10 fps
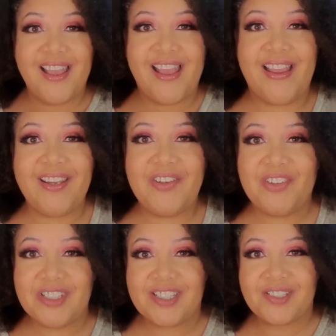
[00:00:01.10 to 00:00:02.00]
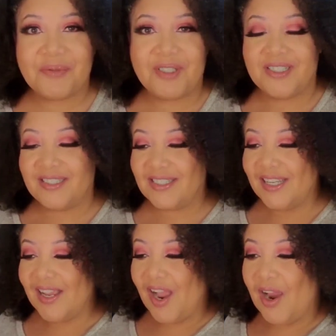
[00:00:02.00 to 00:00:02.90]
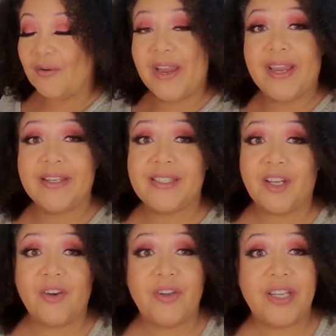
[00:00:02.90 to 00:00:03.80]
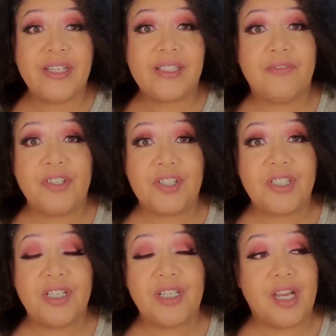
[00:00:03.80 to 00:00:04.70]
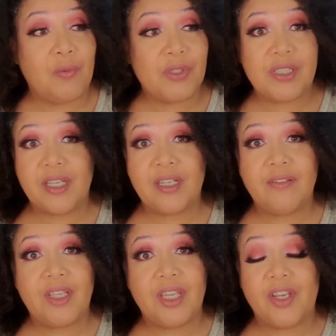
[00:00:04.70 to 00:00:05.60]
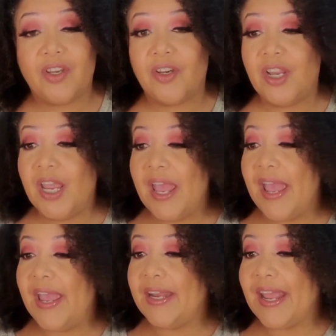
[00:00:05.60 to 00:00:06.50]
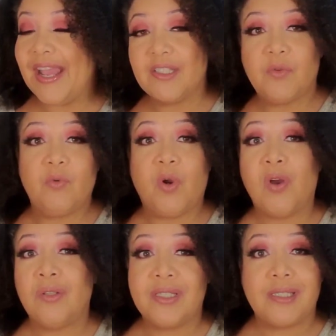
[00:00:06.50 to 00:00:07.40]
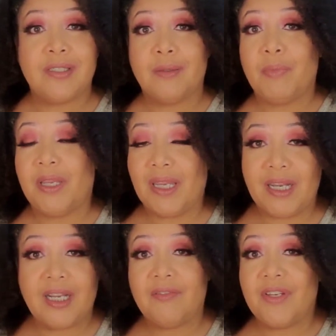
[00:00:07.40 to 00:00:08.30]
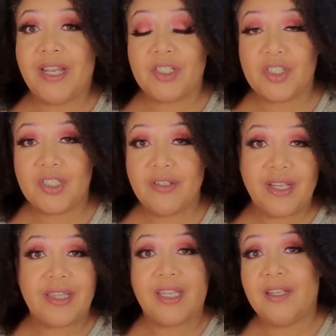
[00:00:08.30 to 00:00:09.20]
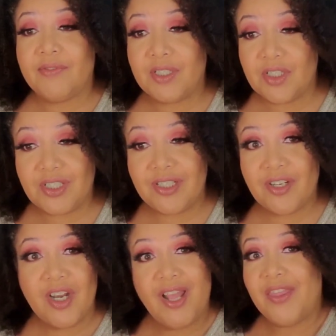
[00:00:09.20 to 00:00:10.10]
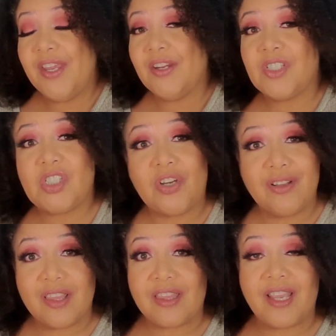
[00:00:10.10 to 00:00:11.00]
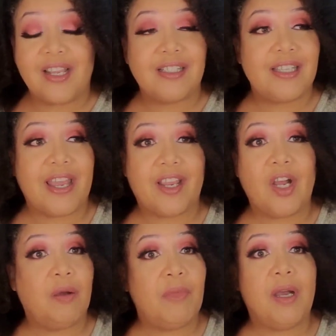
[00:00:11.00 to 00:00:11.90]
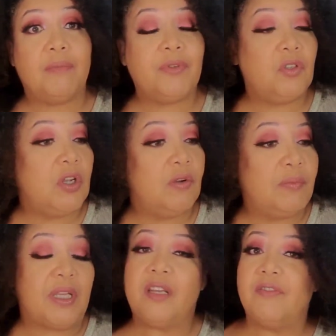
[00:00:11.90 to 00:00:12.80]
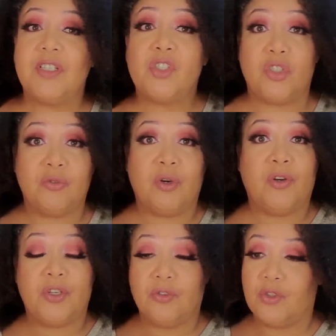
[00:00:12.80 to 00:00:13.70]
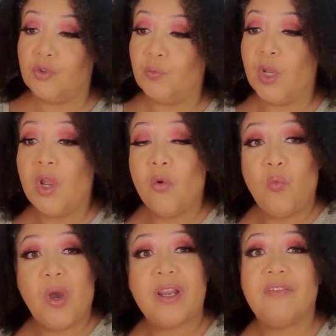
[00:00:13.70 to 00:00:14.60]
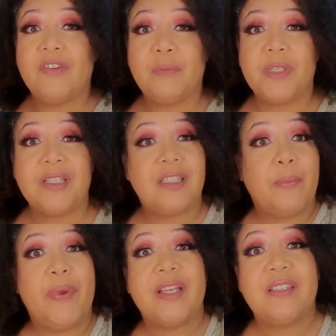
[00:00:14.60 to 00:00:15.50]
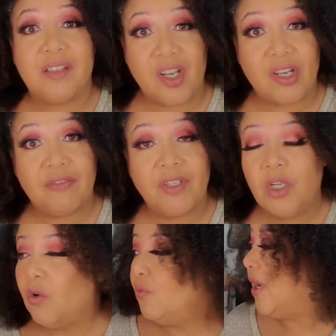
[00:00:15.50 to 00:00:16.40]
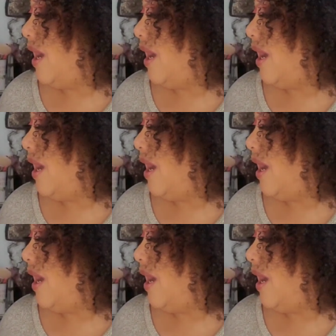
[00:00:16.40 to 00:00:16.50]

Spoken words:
Hey, gorgeous ones. All right, so it is officially almost the end of the year. And as we roll into the beginning of next year and the end of this year, there are certain things that come up, many of us do on YouTube. One of them is the best of. We